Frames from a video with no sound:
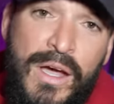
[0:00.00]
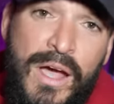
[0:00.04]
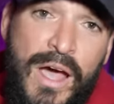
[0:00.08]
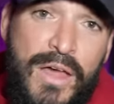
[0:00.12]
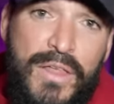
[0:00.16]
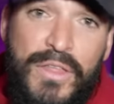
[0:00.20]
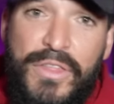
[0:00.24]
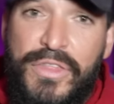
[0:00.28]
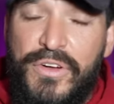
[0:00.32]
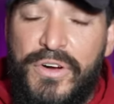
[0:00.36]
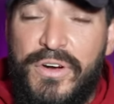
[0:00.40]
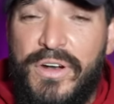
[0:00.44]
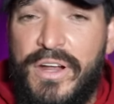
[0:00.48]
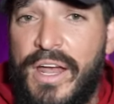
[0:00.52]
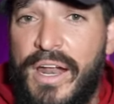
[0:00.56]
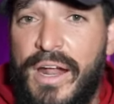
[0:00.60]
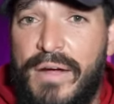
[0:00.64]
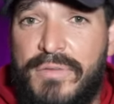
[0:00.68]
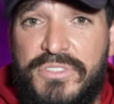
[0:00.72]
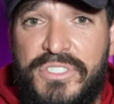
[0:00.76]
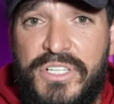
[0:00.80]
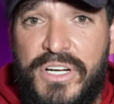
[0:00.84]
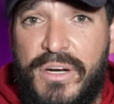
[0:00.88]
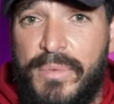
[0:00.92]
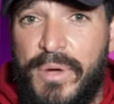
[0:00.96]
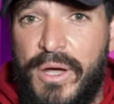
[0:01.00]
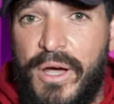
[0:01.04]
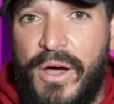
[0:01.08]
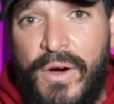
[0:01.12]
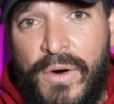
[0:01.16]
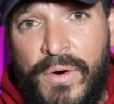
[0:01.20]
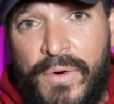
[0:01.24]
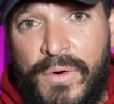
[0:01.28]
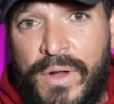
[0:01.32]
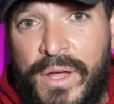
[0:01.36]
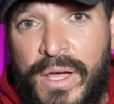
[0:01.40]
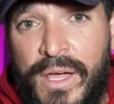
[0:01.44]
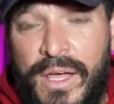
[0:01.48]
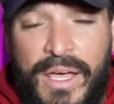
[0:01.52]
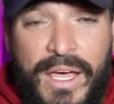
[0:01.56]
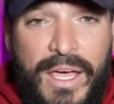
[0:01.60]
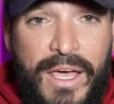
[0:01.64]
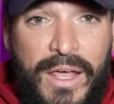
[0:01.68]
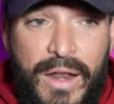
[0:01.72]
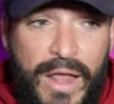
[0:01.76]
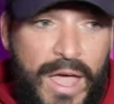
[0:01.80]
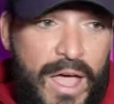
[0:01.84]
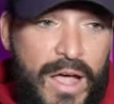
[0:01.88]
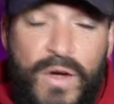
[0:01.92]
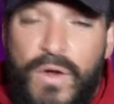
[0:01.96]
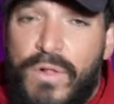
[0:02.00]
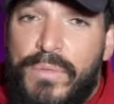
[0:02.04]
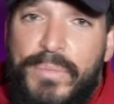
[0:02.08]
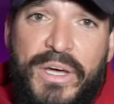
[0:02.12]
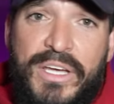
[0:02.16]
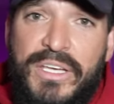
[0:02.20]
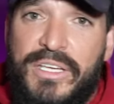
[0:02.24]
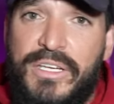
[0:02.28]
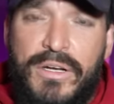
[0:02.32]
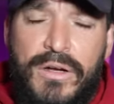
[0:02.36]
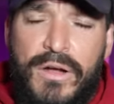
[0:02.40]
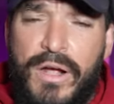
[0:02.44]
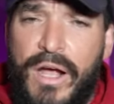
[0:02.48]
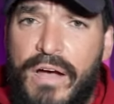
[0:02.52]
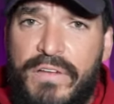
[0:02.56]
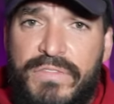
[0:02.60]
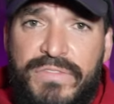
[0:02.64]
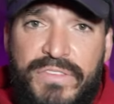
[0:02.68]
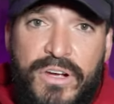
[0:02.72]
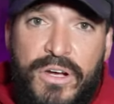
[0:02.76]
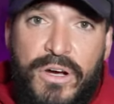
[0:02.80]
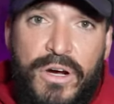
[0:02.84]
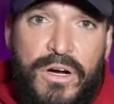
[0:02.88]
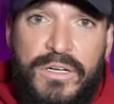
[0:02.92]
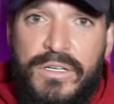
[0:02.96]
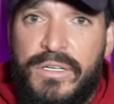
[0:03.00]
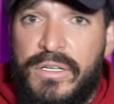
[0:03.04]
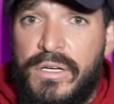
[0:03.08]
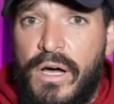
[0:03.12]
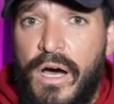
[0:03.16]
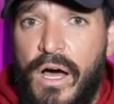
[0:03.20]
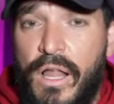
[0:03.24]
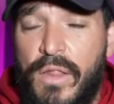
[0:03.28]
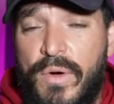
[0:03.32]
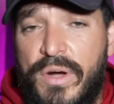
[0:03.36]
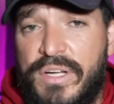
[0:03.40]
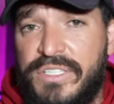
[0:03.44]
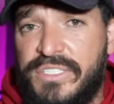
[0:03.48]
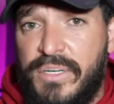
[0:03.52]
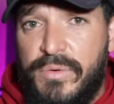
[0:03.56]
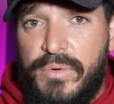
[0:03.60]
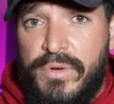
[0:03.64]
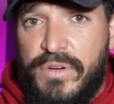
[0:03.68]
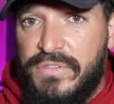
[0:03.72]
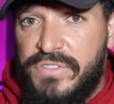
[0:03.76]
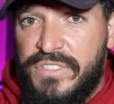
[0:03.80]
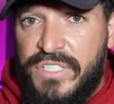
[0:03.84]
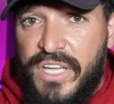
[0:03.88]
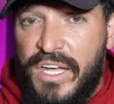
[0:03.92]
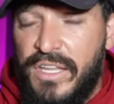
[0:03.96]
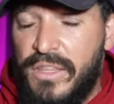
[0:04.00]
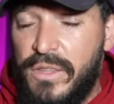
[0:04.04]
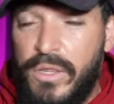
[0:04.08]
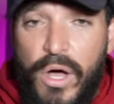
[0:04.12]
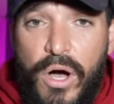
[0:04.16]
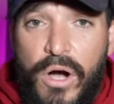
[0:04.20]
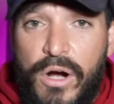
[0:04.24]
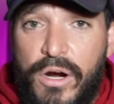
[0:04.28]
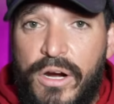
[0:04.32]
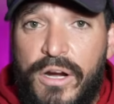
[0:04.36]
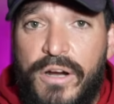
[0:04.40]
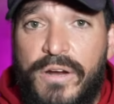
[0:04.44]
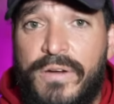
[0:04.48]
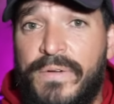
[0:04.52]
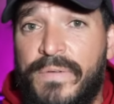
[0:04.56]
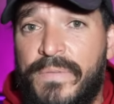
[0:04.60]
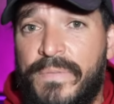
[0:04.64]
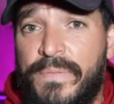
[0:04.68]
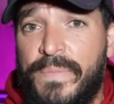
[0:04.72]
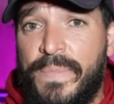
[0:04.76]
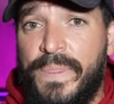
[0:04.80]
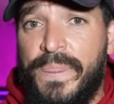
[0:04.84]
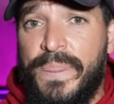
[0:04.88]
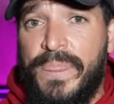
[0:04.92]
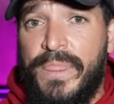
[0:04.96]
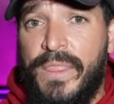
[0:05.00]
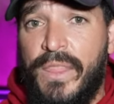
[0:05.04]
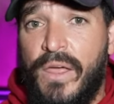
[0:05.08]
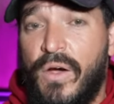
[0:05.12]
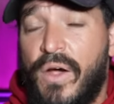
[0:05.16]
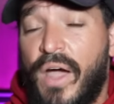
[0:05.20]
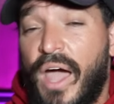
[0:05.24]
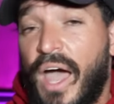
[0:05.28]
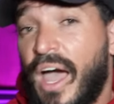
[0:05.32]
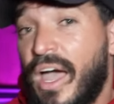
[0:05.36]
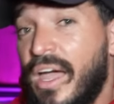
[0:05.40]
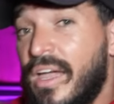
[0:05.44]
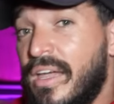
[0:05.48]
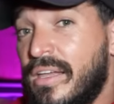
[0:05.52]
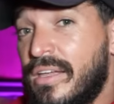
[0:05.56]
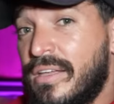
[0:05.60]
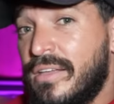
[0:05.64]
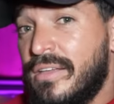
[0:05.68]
And the third night I was there on my own, and all my gear got cooked. Otherwise I would have stayed longer. Okay?